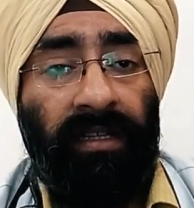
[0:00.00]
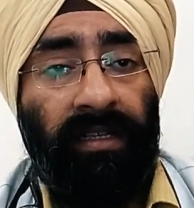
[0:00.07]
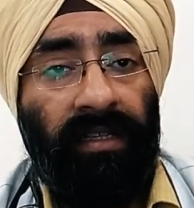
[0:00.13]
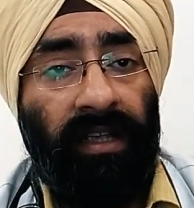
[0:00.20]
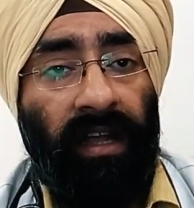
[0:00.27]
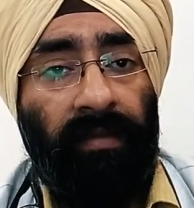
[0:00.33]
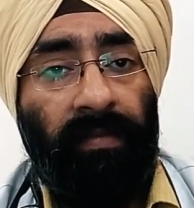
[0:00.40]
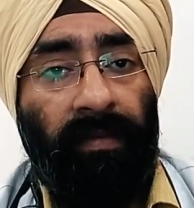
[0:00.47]
This
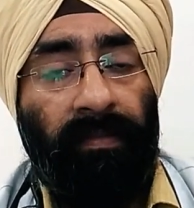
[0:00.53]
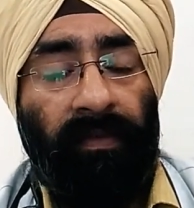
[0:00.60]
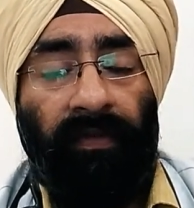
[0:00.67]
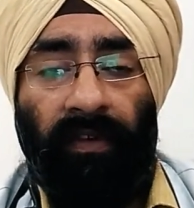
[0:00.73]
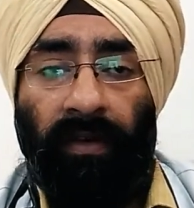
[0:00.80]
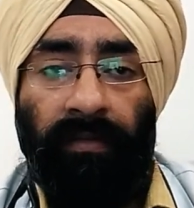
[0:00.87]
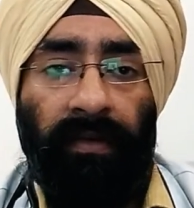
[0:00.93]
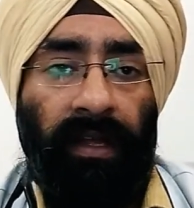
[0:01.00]
can be
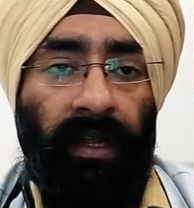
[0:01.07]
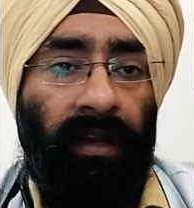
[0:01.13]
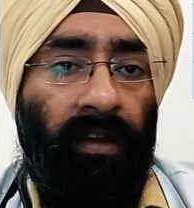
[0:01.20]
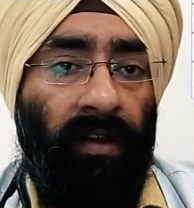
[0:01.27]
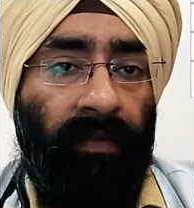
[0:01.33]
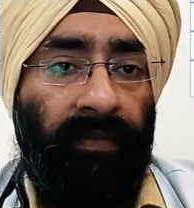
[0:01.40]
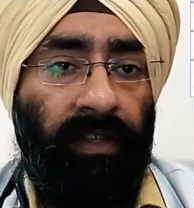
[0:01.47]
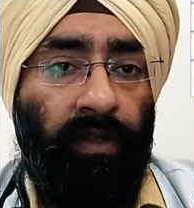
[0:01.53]
performed in
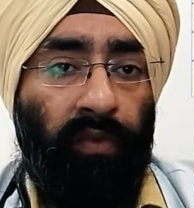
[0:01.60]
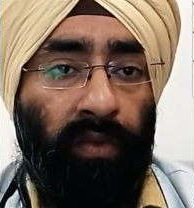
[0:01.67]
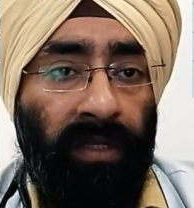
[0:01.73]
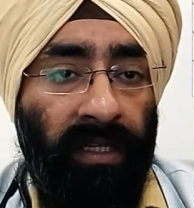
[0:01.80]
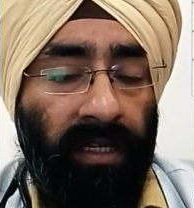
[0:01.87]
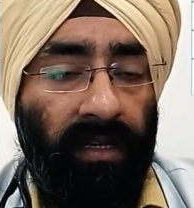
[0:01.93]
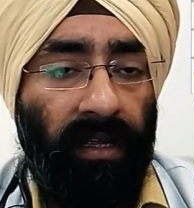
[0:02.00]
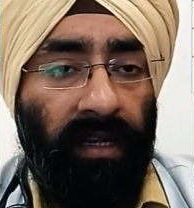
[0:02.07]
an office
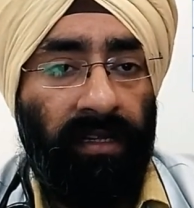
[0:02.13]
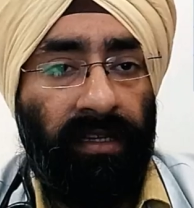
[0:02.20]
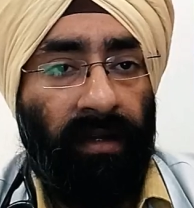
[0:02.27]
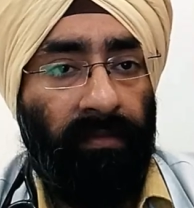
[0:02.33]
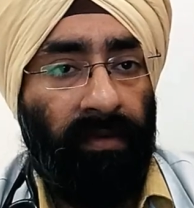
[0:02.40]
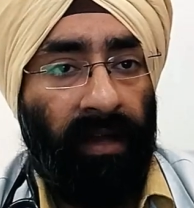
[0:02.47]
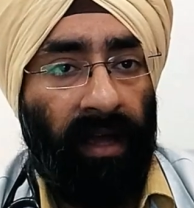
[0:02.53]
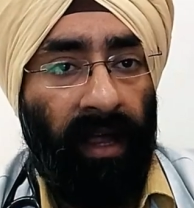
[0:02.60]
visit in
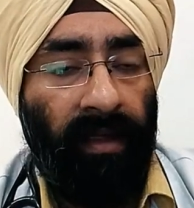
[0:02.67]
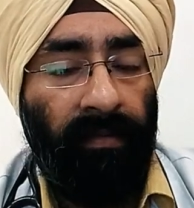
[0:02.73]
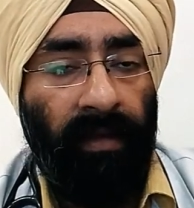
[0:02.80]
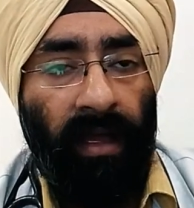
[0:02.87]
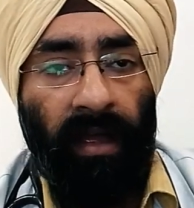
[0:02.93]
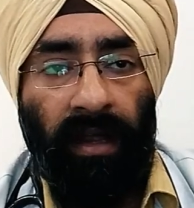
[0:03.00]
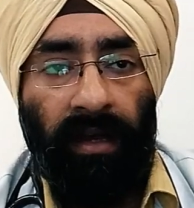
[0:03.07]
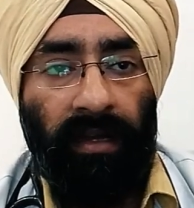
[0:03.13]
some time.